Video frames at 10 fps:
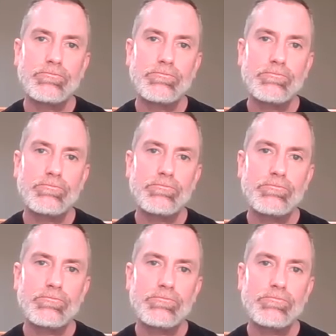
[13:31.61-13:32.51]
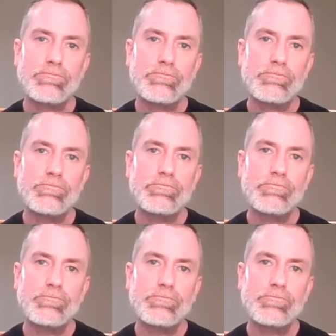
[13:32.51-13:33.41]

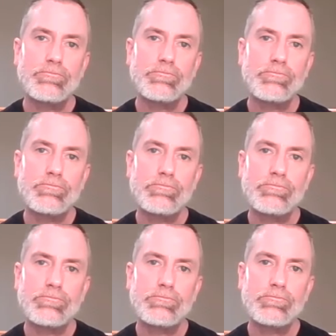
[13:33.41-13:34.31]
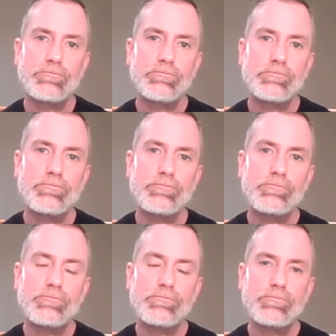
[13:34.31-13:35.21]

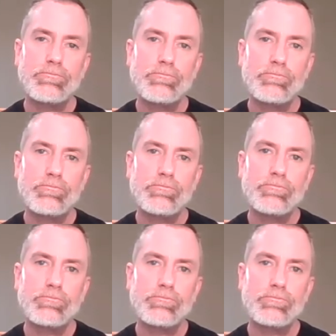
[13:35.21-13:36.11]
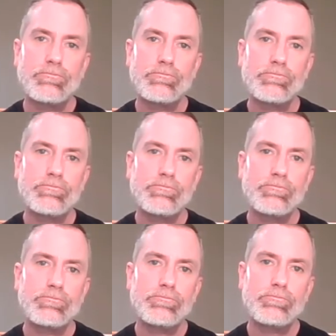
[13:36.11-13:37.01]

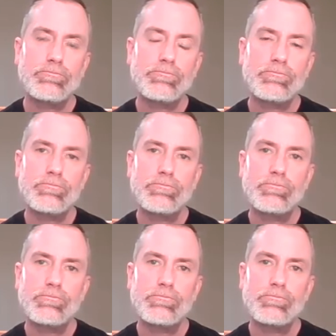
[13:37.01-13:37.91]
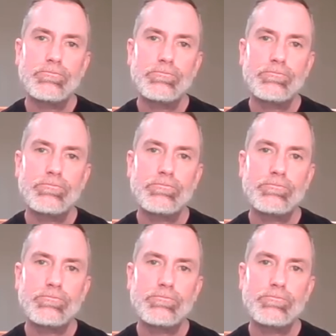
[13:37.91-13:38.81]

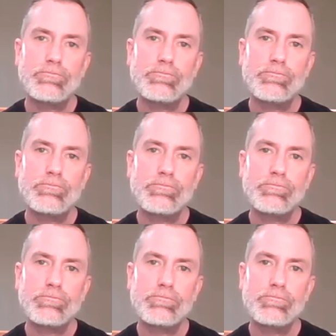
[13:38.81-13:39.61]
This person isn't speaking.